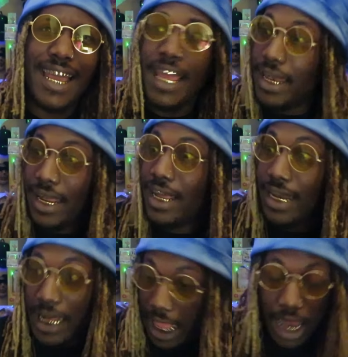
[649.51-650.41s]
And
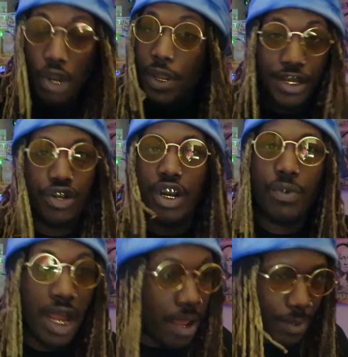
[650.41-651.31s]
nigga, I know he's just trying
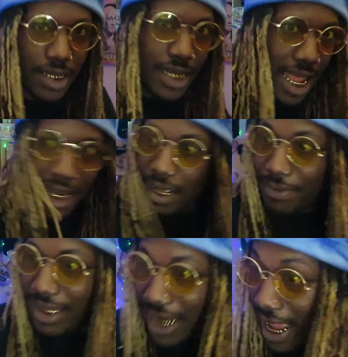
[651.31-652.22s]
to rhyme with Tiger
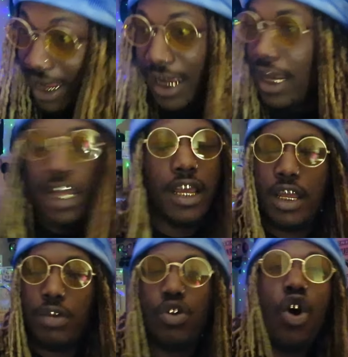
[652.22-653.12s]
in Biscaya, and that
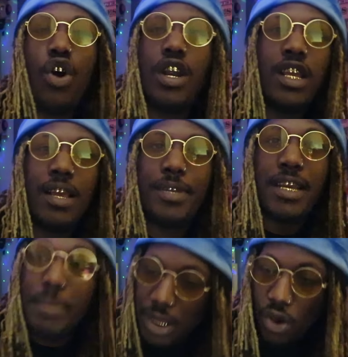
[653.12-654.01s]
is hard, you know what I'm
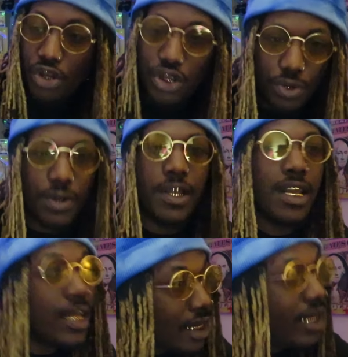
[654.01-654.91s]
saying? But also,
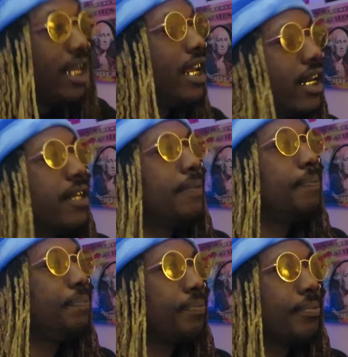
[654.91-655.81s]
the nigga
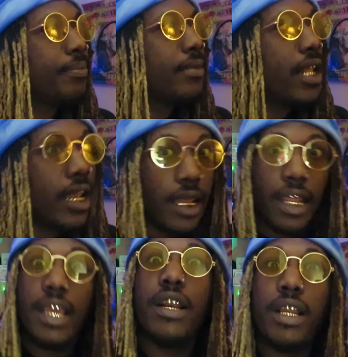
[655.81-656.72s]

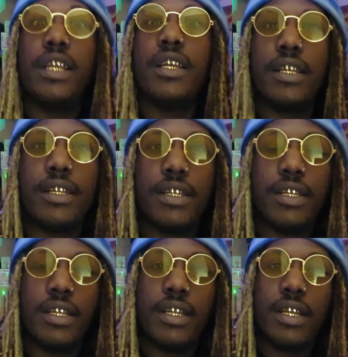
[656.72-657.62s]
literally,
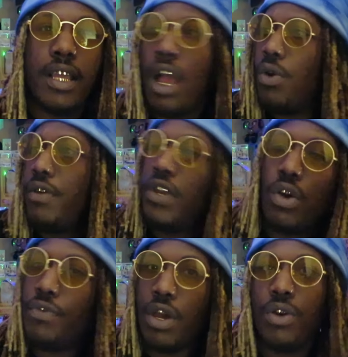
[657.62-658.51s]
I don't even
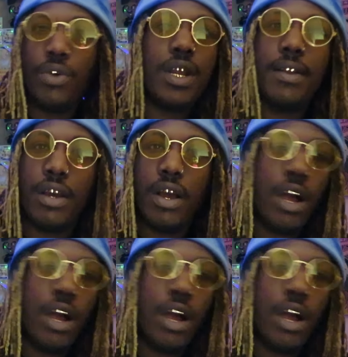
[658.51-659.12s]
know if y'all know that, though.